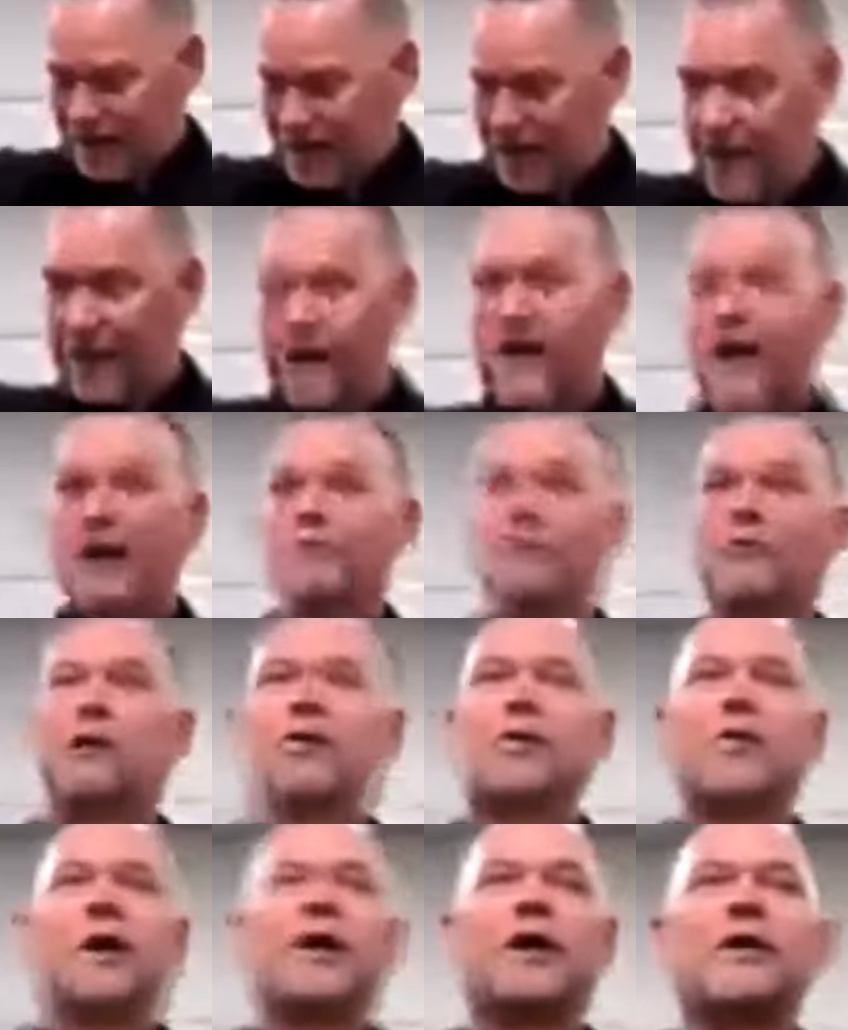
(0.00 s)
Hey, really
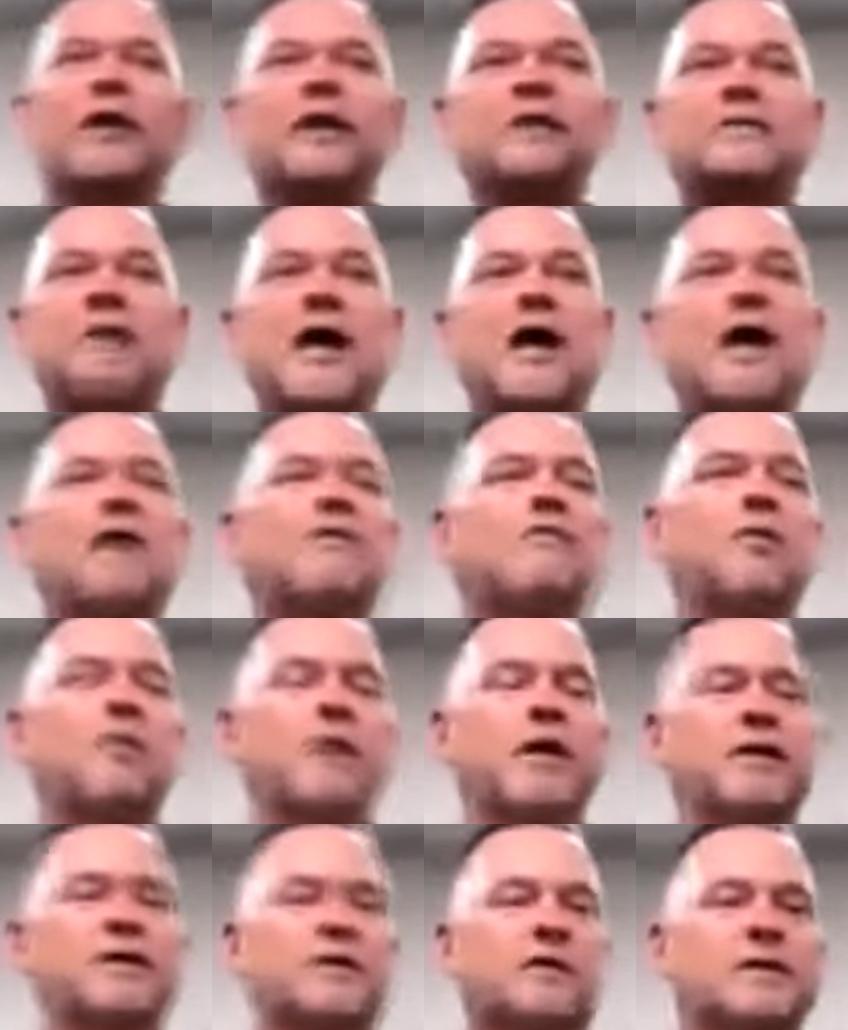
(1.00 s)
quick, that's a hell of a
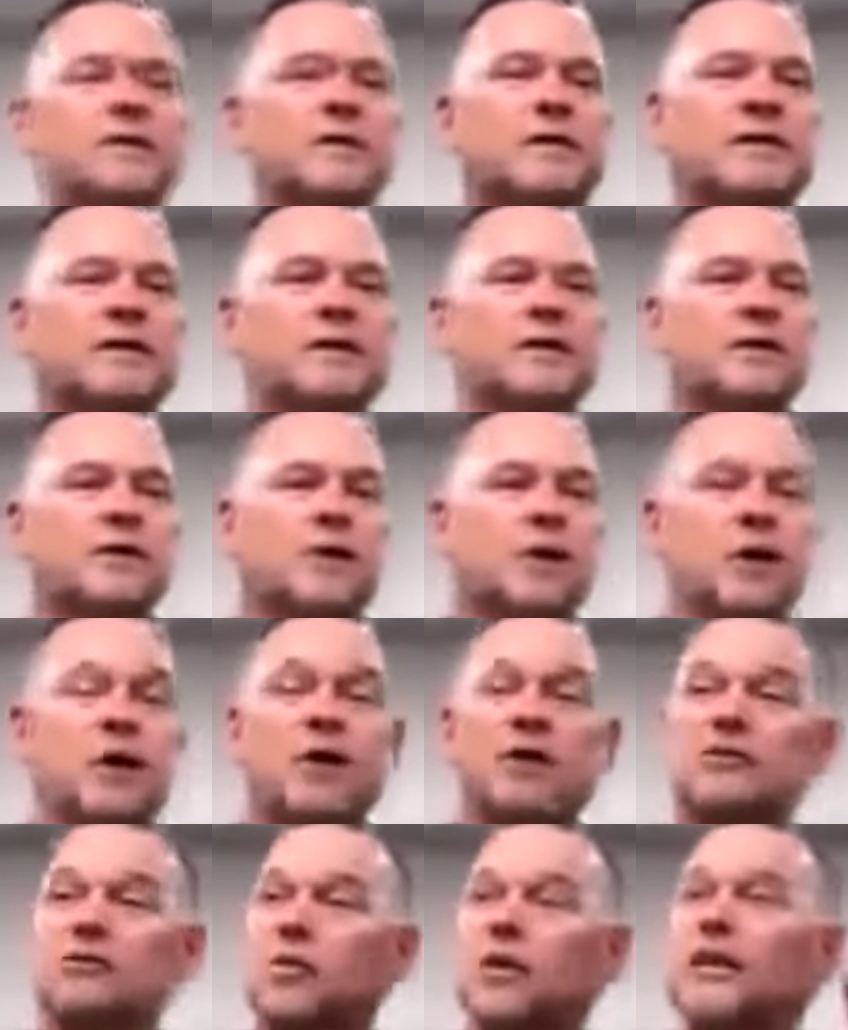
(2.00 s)
win. And
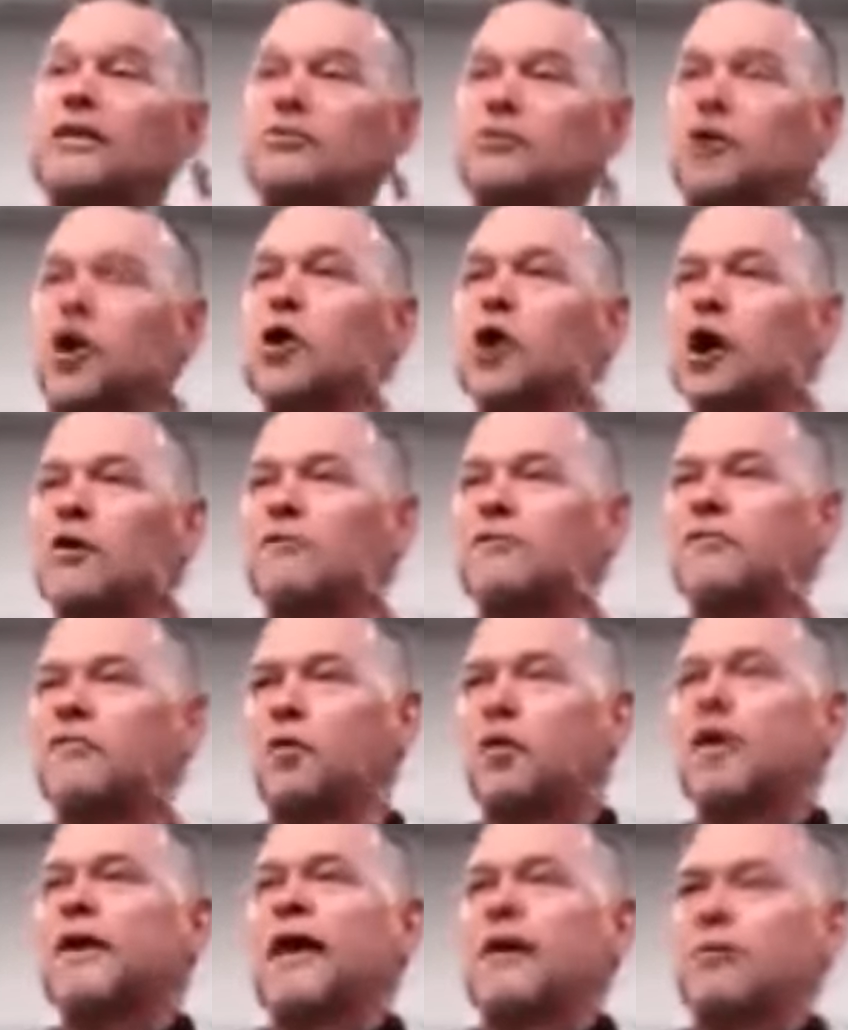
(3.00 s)
it's a way to start off a
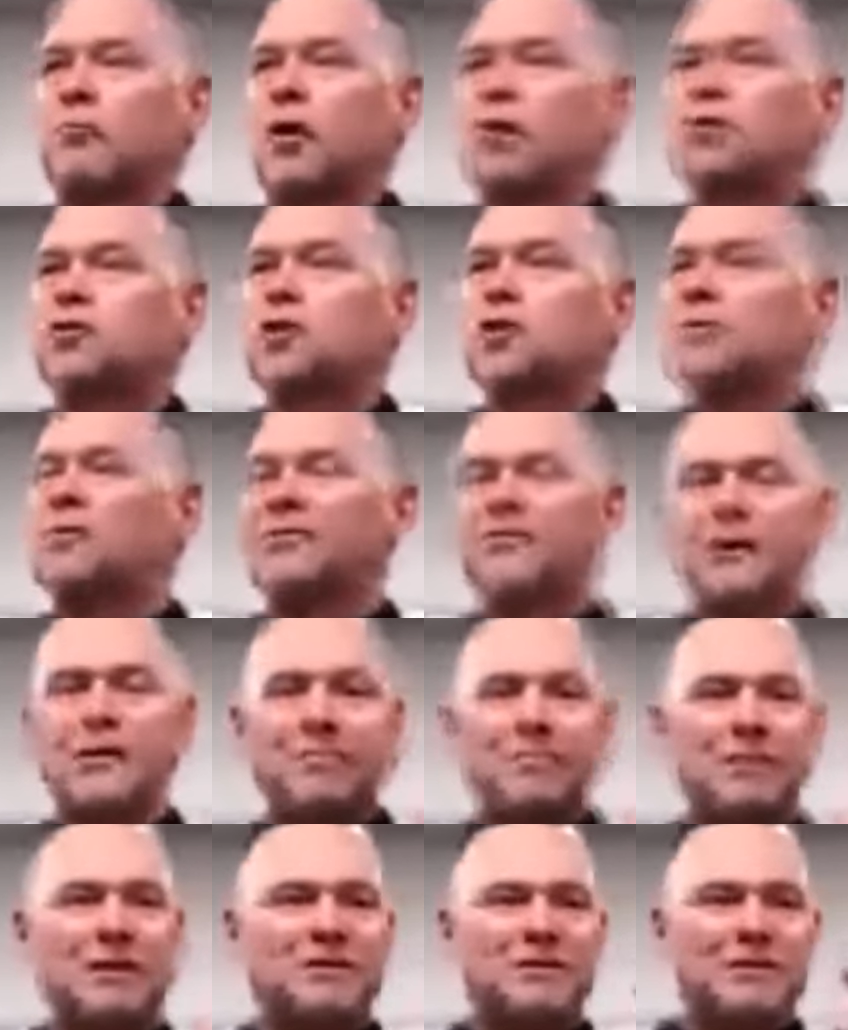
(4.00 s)
four-game road trip with a very
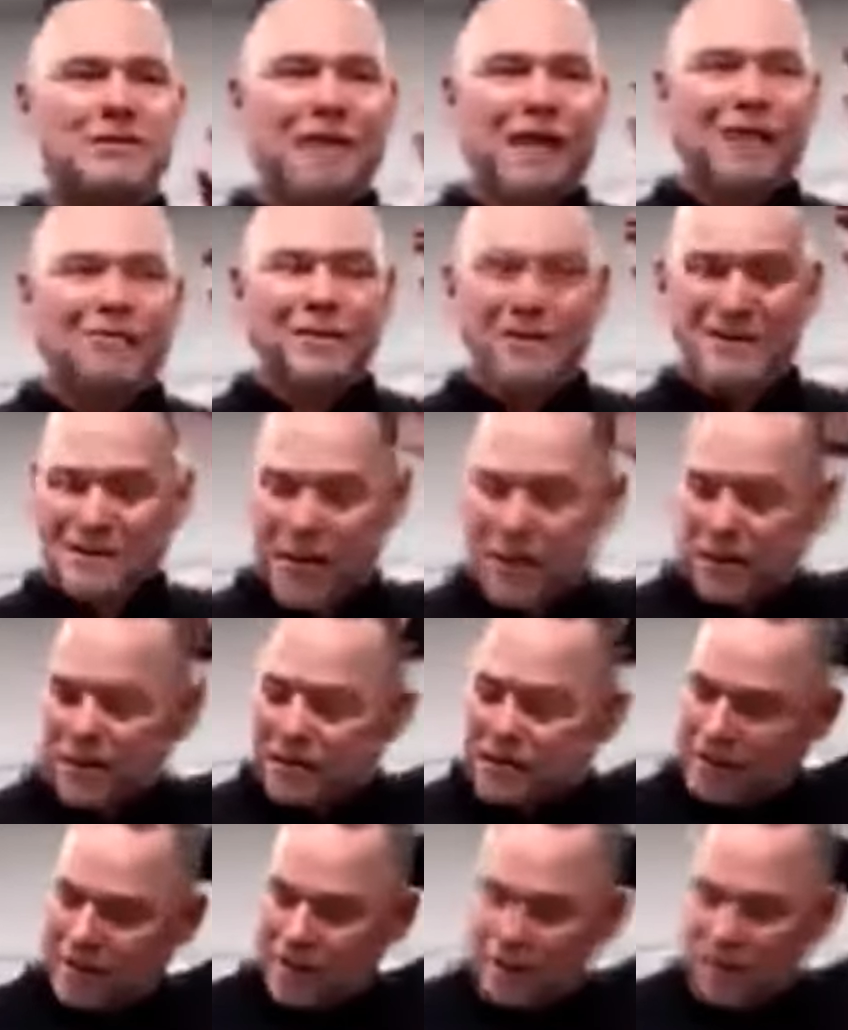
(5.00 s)
business-like
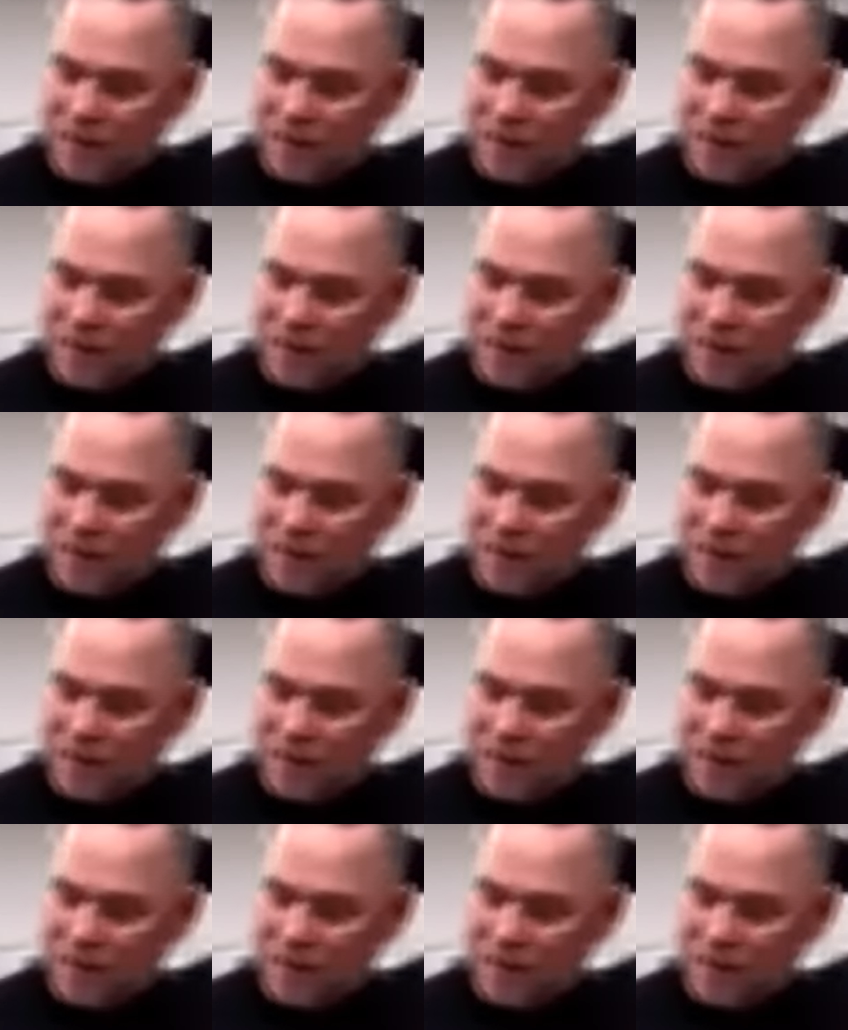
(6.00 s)
mentality.